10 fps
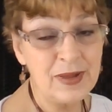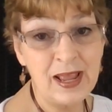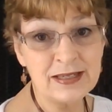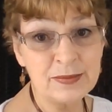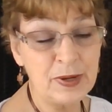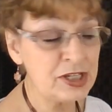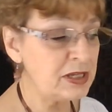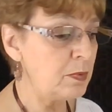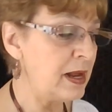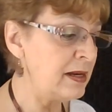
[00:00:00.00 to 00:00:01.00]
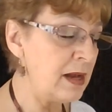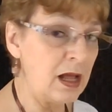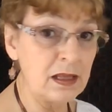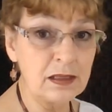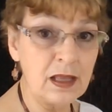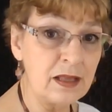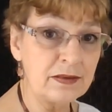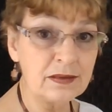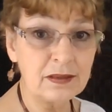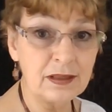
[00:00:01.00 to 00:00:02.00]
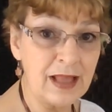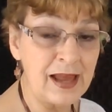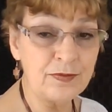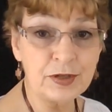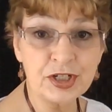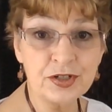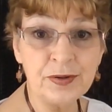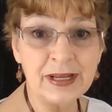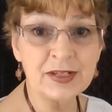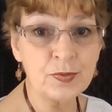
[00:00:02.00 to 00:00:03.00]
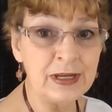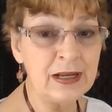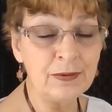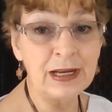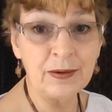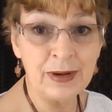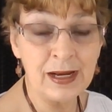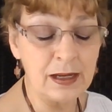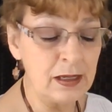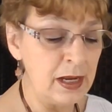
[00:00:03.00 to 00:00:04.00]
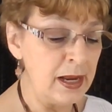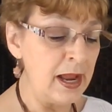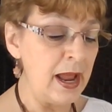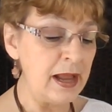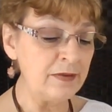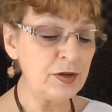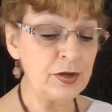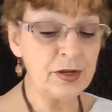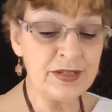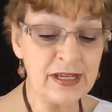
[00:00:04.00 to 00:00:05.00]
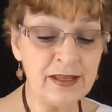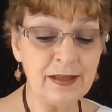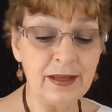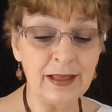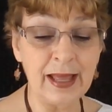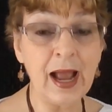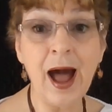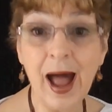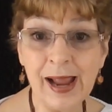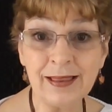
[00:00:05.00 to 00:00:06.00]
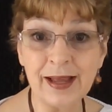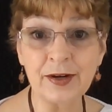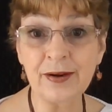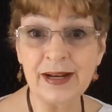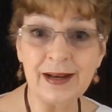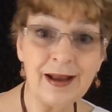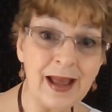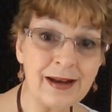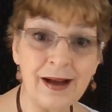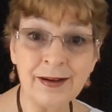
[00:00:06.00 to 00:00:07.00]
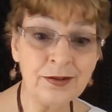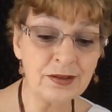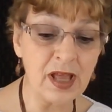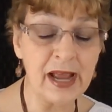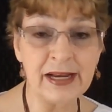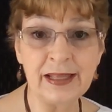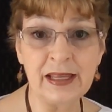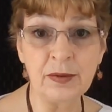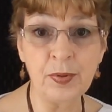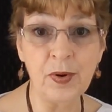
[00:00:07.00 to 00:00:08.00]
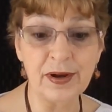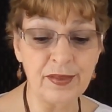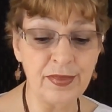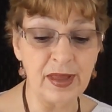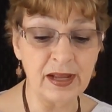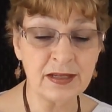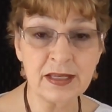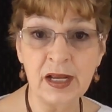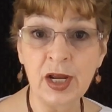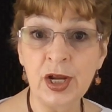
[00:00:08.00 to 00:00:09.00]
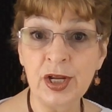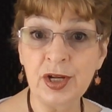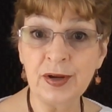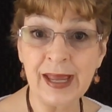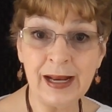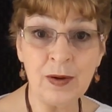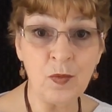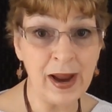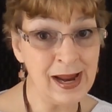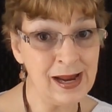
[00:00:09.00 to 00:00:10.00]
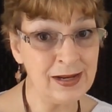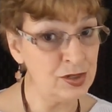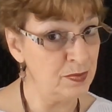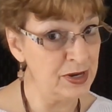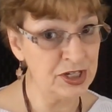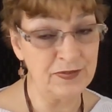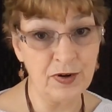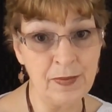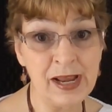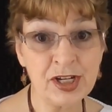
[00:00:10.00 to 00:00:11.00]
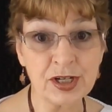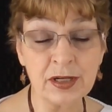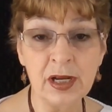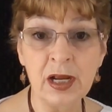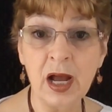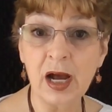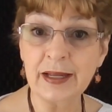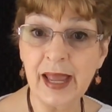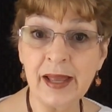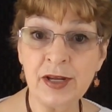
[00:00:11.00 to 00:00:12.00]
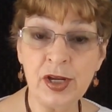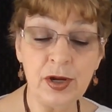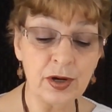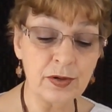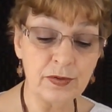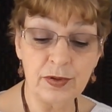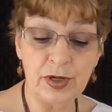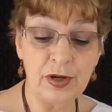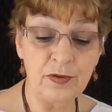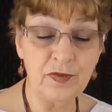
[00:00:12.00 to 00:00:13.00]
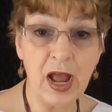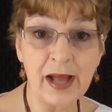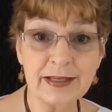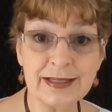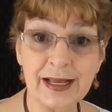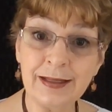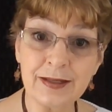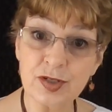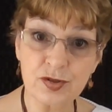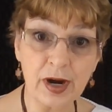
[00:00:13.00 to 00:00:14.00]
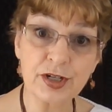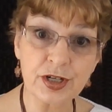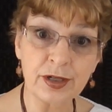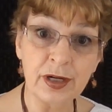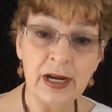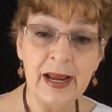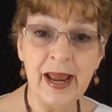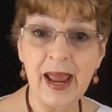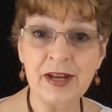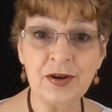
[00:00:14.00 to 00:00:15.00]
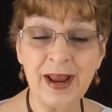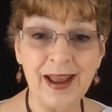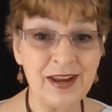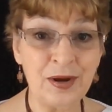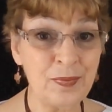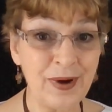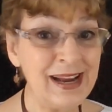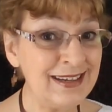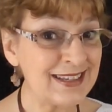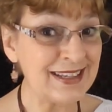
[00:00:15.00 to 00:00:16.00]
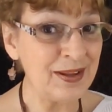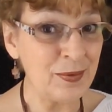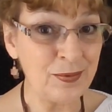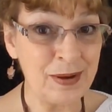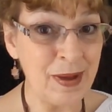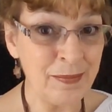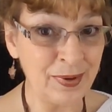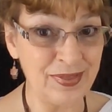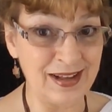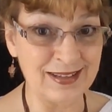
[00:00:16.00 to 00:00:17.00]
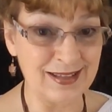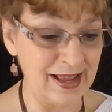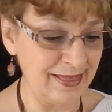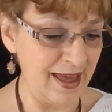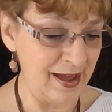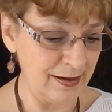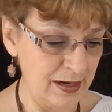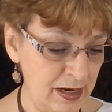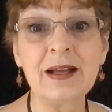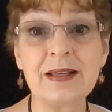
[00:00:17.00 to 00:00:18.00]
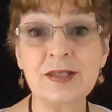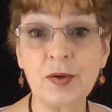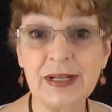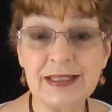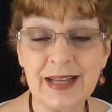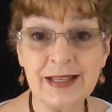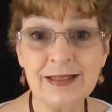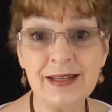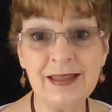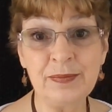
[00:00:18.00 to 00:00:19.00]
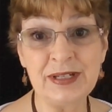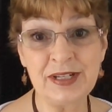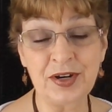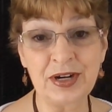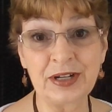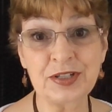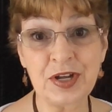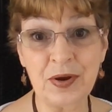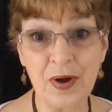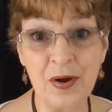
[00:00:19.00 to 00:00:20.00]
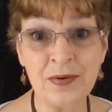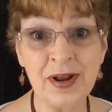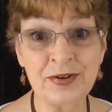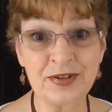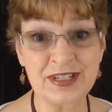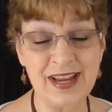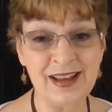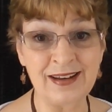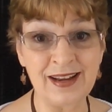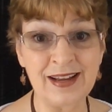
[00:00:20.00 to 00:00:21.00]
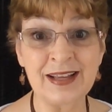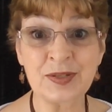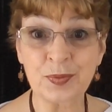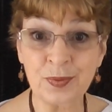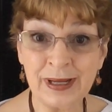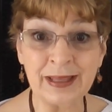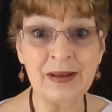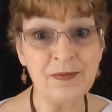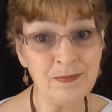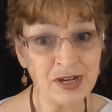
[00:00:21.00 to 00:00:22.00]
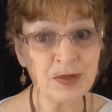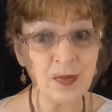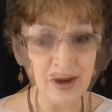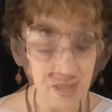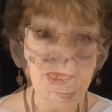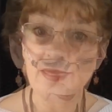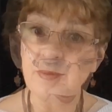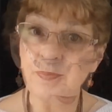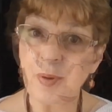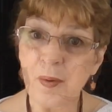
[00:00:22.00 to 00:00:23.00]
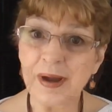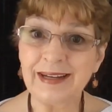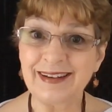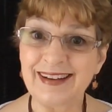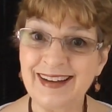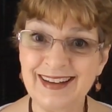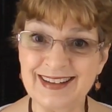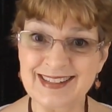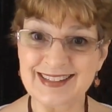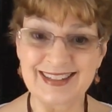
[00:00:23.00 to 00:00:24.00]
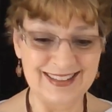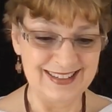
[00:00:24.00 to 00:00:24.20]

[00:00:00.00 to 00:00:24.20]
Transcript: especially when a, a lot of what you're doing is reading, reading, reading. And if you're using like a highlighter and, and underlining the important things, you're getting way too much information. Again, you're, you've got sentence structure and your, your brain doesn't remember things like that. So condensing the material to your own understanding is really much more helpful. The point is